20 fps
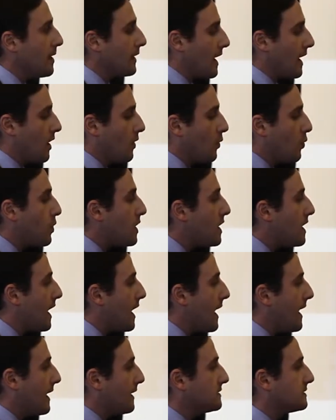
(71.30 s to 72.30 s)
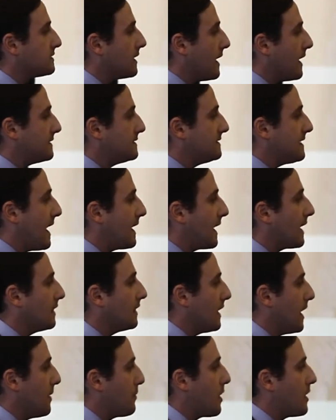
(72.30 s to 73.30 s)
about how we as data
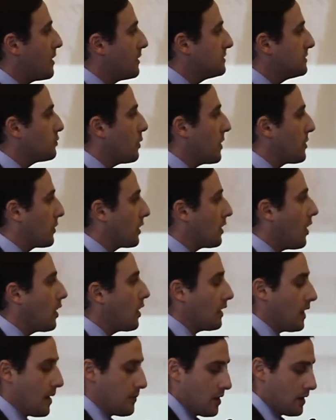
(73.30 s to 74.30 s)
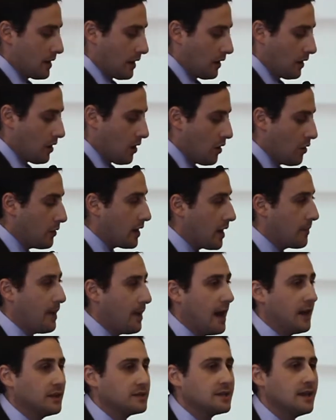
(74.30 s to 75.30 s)
collaborators, whether we're collaborating on code, on
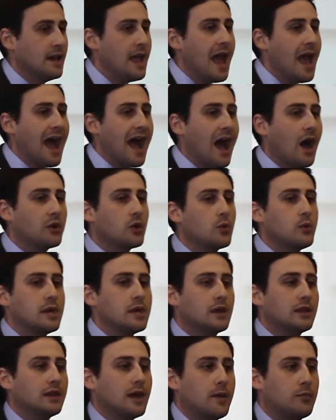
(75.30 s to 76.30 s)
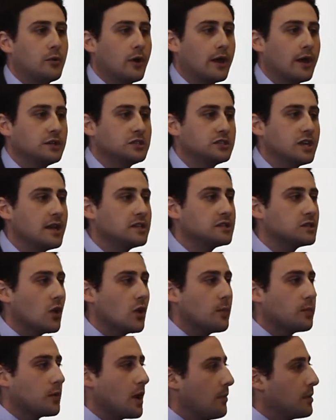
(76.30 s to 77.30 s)
policy, how do we collaborate? Chances
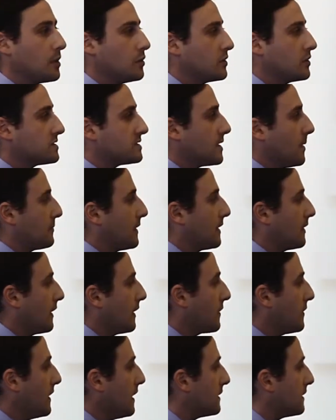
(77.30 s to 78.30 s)
are it probably looks something like